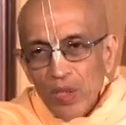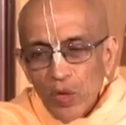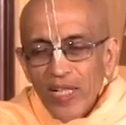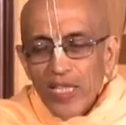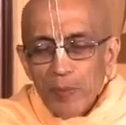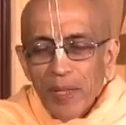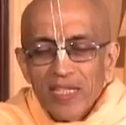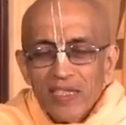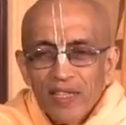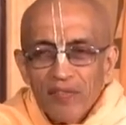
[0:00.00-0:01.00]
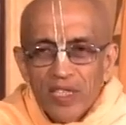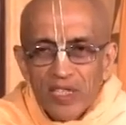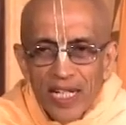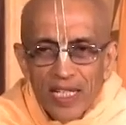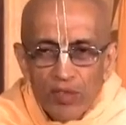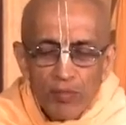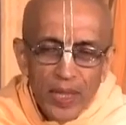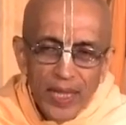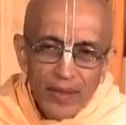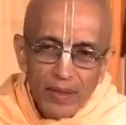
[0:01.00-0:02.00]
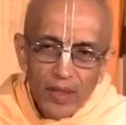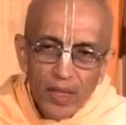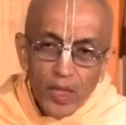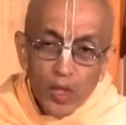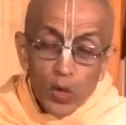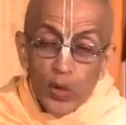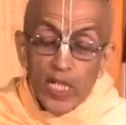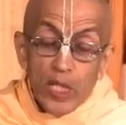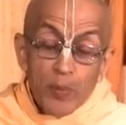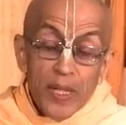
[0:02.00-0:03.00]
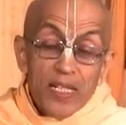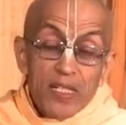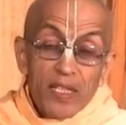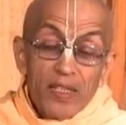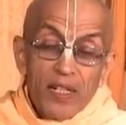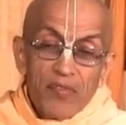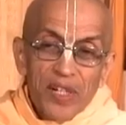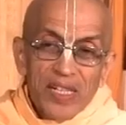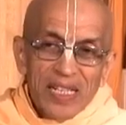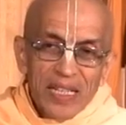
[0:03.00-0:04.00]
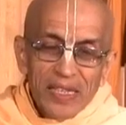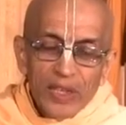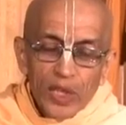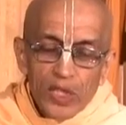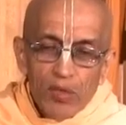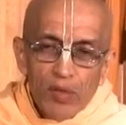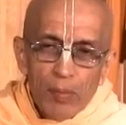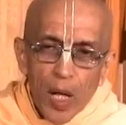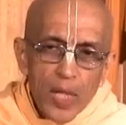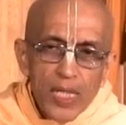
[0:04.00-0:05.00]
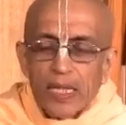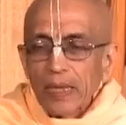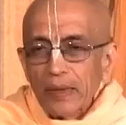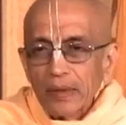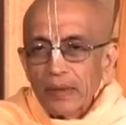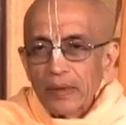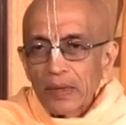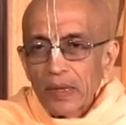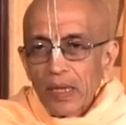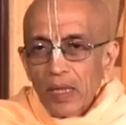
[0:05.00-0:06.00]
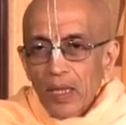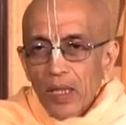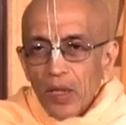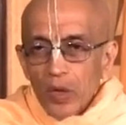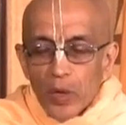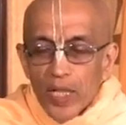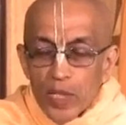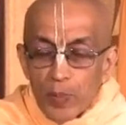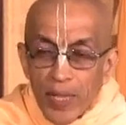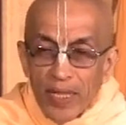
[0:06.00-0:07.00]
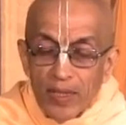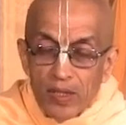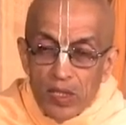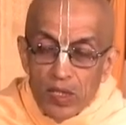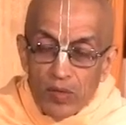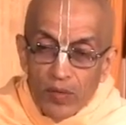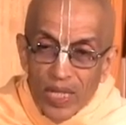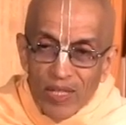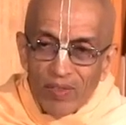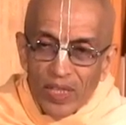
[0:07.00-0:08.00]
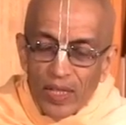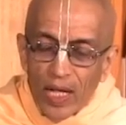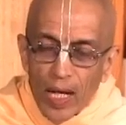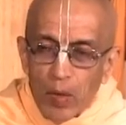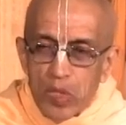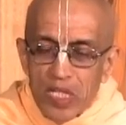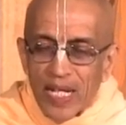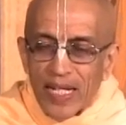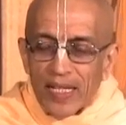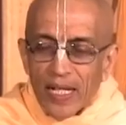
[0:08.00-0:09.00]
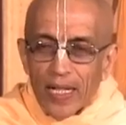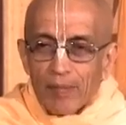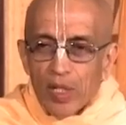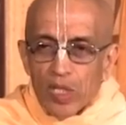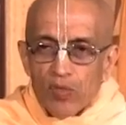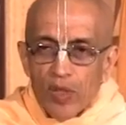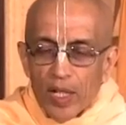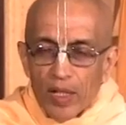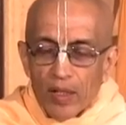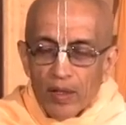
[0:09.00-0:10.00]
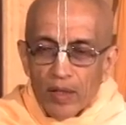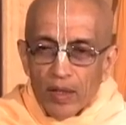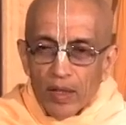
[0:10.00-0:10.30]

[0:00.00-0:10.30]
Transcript: You are experiencing different states of mind. You are experiencing the different conditions of the body you experience even the outside atmosphere.